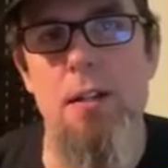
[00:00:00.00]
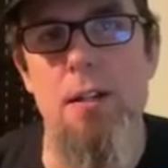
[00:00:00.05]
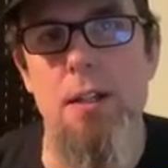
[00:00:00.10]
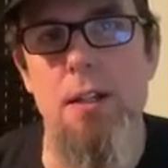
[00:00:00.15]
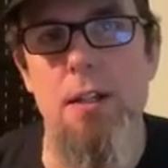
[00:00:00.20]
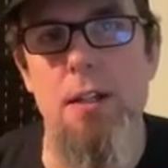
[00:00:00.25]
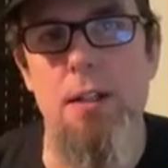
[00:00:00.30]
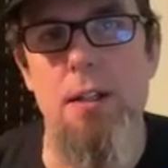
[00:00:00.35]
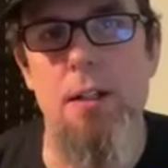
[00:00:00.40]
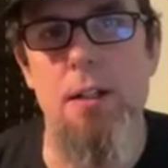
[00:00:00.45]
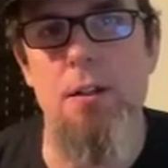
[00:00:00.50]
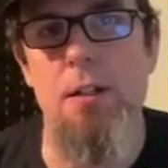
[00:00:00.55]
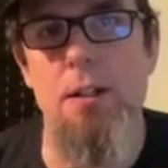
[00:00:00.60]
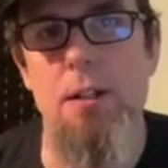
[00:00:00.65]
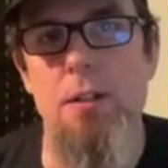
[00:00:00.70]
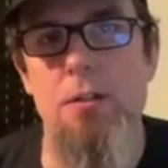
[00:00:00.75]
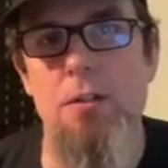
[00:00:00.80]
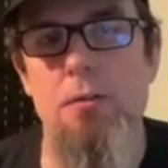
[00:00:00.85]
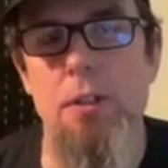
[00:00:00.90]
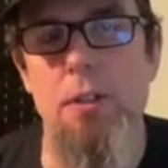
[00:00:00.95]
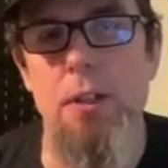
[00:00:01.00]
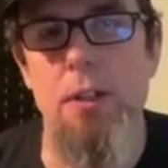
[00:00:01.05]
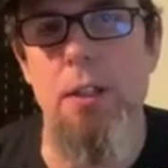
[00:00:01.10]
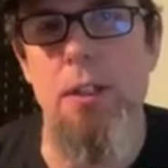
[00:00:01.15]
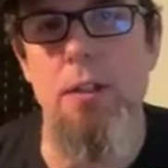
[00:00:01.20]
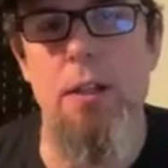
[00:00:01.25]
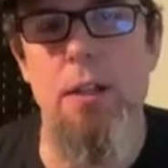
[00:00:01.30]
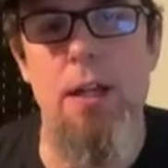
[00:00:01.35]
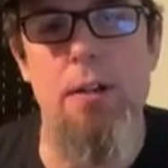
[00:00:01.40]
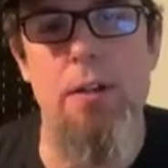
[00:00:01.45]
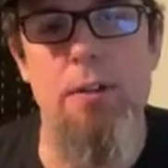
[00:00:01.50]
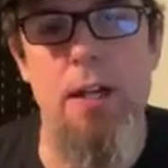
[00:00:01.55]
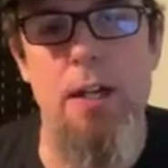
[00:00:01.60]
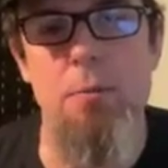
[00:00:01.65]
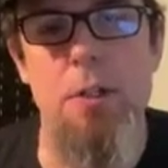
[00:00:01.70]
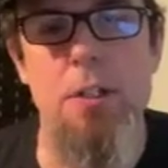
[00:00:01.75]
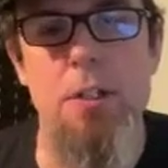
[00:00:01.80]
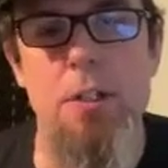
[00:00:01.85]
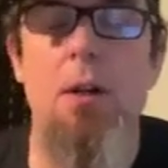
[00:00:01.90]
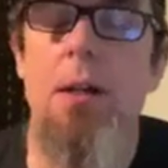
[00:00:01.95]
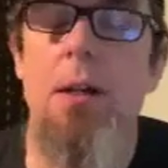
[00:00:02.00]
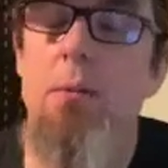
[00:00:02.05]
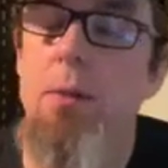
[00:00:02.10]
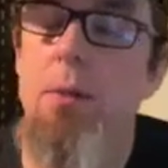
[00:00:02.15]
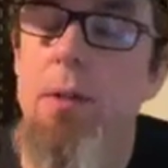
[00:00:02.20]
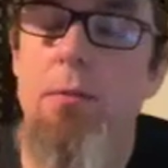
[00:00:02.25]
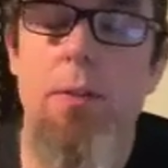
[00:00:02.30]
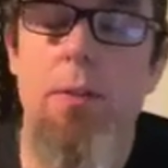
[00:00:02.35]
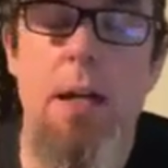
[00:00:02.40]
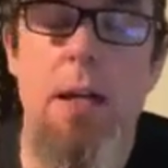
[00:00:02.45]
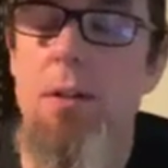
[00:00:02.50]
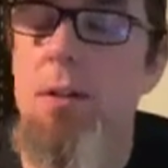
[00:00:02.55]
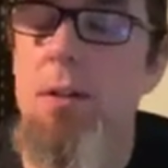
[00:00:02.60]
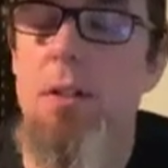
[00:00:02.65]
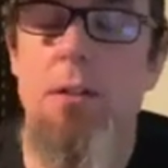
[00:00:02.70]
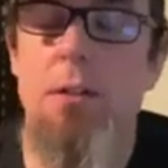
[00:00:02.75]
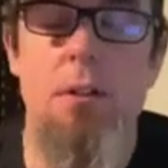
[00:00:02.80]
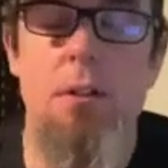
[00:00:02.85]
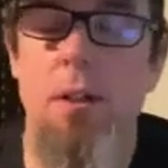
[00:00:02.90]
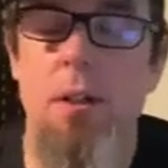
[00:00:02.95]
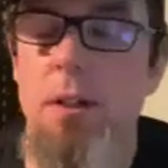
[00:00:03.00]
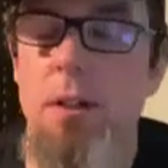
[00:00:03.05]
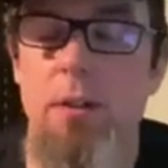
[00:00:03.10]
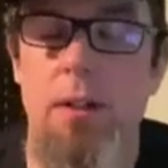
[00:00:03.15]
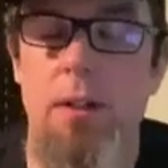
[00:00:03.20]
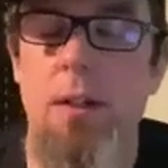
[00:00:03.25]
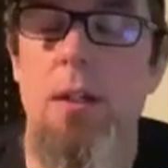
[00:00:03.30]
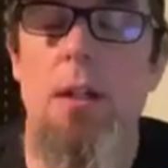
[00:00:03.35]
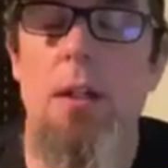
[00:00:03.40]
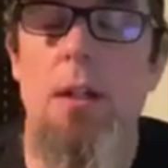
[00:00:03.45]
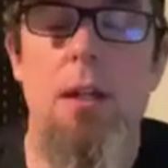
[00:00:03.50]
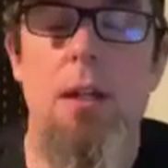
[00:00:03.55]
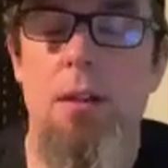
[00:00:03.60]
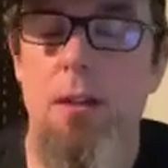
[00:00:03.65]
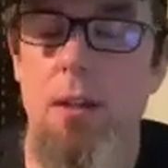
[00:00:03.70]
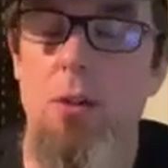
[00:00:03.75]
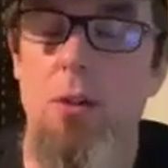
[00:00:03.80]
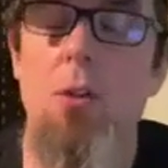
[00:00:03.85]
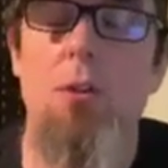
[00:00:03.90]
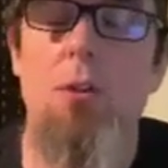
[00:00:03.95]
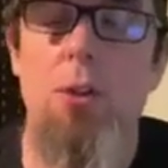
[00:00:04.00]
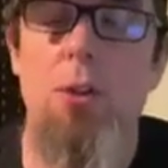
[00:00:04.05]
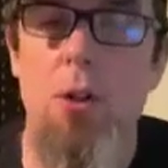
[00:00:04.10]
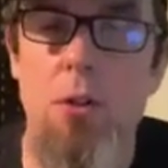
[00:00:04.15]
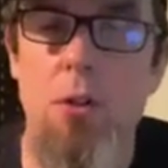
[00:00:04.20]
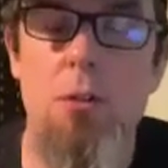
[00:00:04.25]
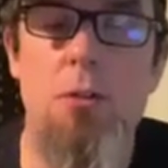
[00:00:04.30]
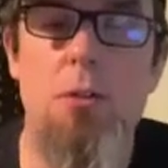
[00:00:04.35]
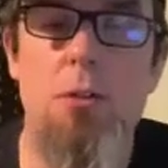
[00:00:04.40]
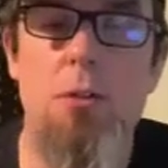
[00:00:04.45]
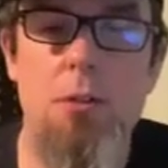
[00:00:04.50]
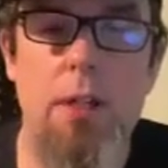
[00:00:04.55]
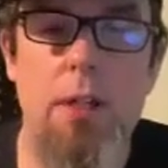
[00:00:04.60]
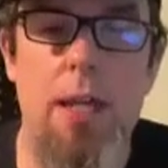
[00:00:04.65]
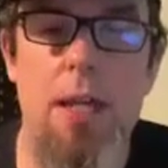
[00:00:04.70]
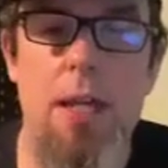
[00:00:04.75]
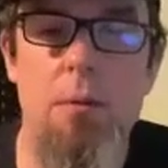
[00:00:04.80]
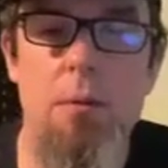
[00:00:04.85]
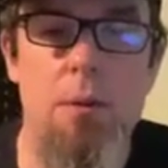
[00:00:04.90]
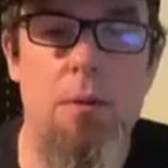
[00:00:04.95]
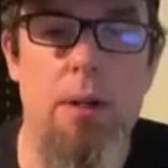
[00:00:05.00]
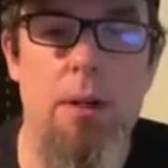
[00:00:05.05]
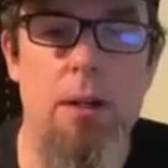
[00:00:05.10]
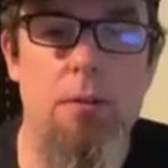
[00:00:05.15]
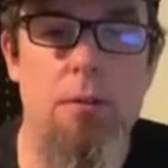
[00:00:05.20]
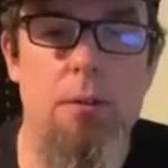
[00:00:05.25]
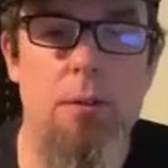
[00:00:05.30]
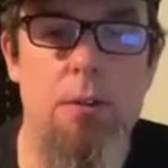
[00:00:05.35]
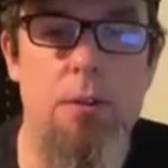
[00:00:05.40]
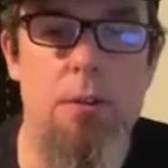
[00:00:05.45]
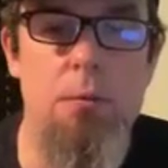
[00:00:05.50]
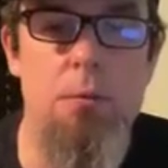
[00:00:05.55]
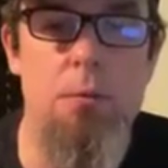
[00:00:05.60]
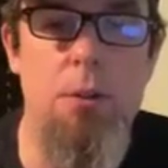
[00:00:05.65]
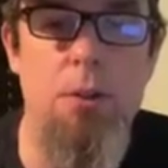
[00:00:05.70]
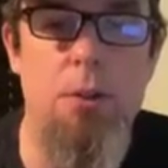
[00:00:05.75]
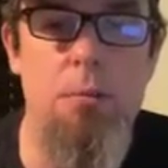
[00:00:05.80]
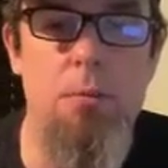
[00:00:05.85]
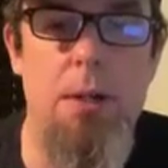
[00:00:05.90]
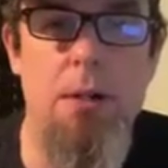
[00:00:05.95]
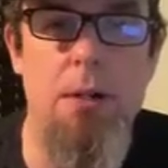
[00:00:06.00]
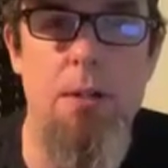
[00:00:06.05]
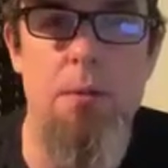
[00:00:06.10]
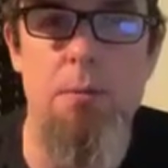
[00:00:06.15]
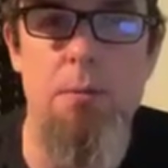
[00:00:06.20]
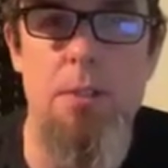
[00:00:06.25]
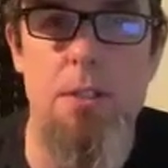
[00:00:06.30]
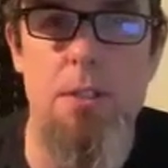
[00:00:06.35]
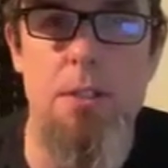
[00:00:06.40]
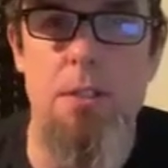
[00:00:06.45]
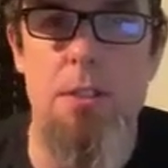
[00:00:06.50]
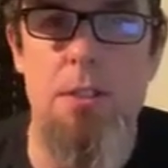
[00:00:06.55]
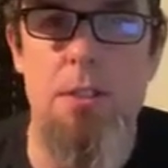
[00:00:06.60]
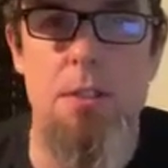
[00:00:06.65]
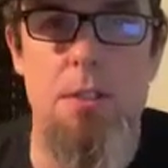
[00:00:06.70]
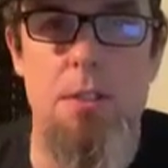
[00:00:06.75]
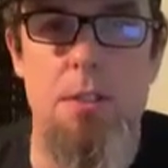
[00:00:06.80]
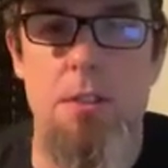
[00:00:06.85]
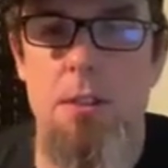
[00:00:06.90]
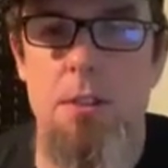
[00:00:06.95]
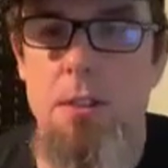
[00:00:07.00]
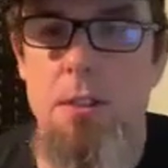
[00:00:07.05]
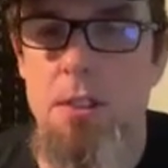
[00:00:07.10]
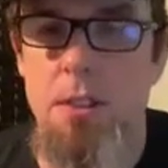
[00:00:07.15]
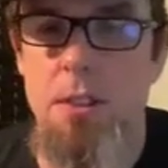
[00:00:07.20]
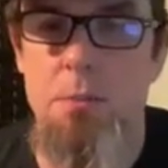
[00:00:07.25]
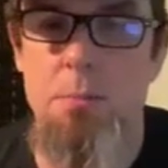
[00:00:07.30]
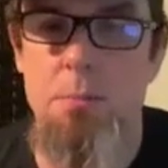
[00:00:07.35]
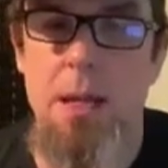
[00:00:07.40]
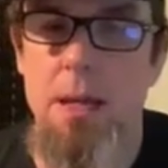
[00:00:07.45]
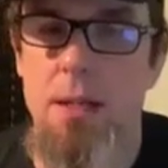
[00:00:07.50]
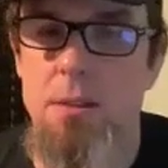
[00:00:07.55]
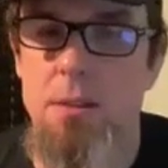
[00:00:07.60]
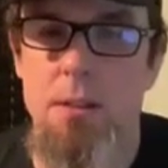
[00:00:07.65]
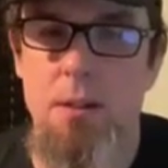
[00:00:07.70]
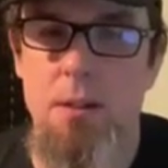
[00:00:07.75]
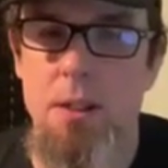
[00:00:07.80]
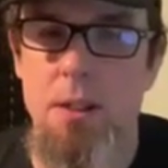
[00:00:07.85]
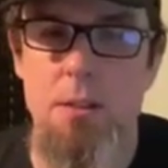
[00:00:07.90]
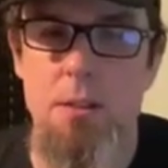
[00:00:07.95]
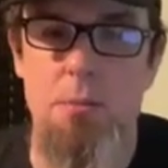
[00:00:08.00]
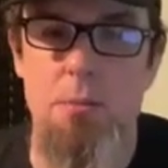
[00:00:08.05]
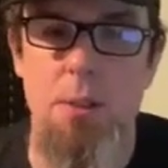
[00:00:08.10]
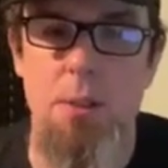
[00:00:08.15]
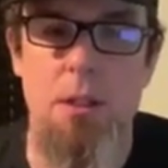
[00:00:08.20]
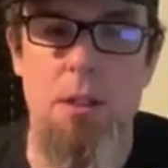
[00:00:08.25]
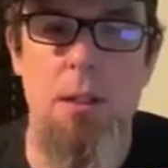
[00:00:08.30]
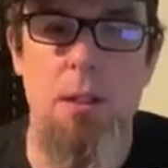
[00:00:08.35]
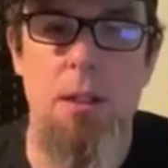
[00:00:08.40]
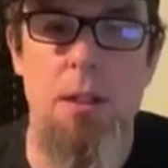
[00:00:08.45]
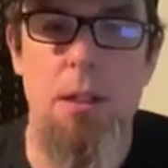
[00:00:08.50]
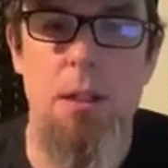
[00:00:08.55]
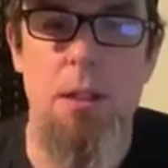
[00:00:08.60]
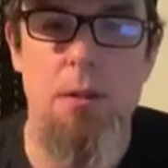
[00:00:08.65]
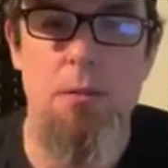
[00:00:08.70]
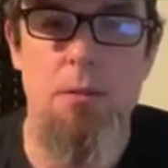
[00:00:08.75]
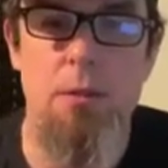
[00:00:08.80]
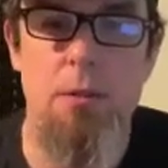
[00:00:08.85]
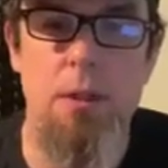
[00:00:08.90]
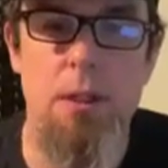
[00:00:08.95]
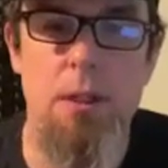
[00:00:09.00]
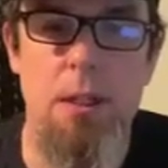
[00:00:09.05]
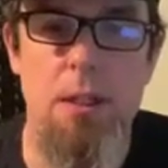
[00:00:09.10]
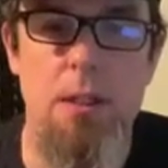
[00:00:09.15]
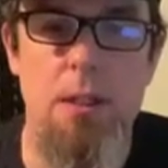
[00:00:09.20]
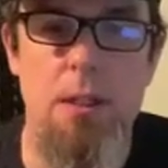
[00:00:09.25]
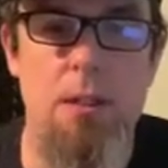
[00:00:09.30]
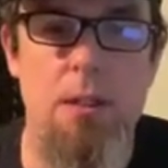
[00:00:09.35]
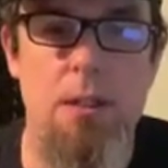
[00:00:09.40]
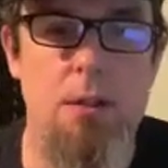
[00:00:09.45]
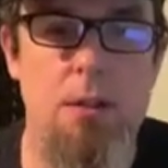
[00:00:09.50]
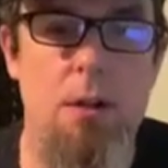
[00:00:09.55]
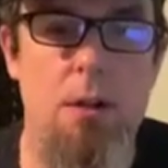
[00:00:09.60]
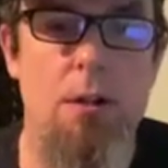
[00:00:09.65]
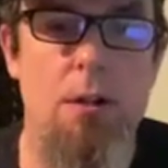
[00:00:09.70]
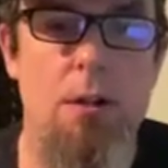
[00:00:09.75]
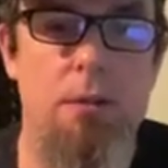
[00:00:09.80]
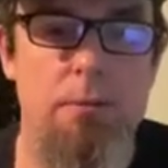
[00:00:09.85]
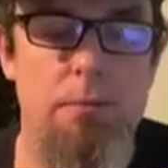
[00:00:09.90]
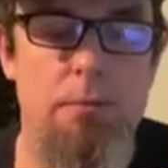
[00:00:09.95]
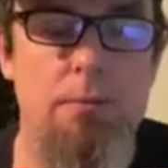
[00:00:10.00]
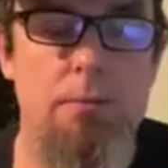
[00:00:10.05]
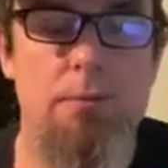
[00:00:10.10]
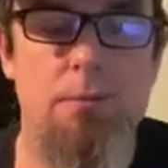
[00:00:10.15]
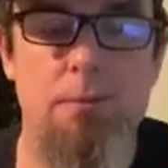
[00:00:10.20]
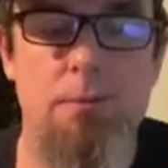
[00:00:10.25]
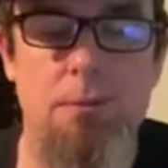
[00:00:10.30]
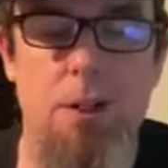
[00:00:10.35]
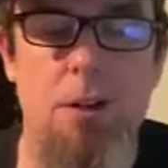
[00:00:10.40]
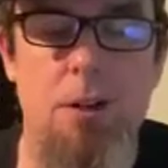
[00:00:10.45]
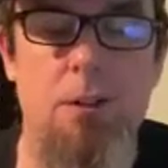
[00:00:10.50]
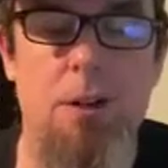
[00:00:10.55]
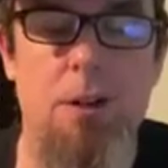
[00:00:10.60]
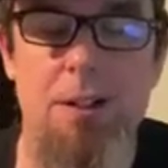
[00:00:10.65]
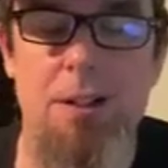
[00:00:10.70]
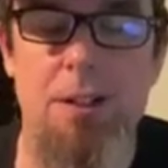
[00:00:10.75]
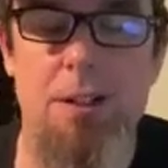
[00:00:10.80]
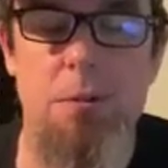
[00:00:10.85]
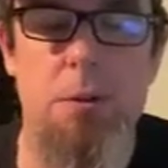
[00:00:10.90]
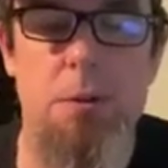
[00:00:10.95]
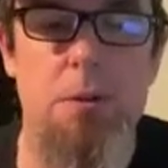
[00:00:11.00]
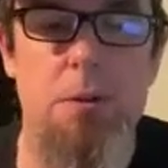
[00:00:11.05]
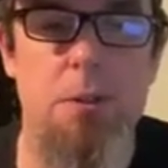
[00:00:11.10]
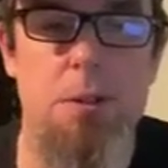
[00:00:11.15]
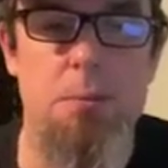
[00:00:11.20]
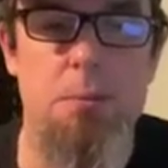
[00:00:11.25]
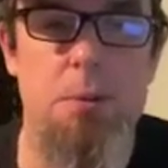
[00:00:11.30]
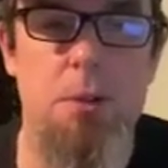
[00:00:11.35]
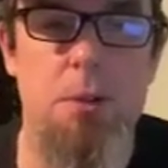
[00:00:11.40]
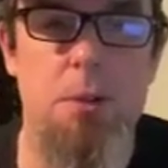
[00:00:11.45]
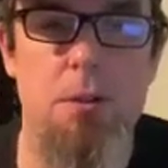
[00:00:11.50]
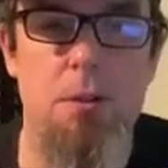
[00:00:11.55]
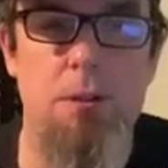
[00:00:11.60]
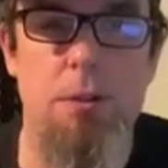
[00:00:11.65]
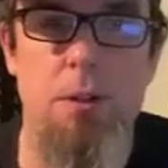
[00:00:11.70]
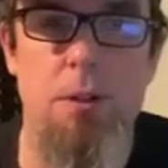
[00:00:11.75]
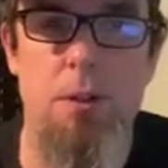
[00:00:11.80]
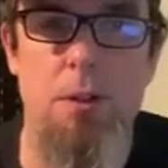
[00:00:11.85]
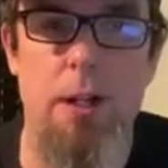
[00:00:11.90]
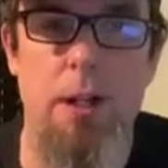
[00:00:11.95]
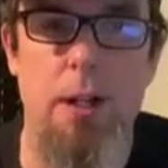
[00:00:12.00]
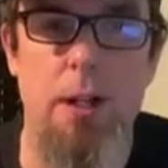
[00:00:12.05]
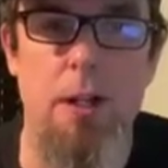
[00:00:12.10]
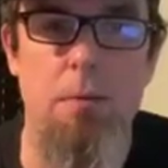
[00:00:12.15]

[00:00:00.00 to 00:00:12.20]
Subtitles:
I think, it's really a lot of admiration. And Valerie too. I think the whole camp, the way everyone has spoken about him since he's passed, I think has been really heartrending. It's been beautiful.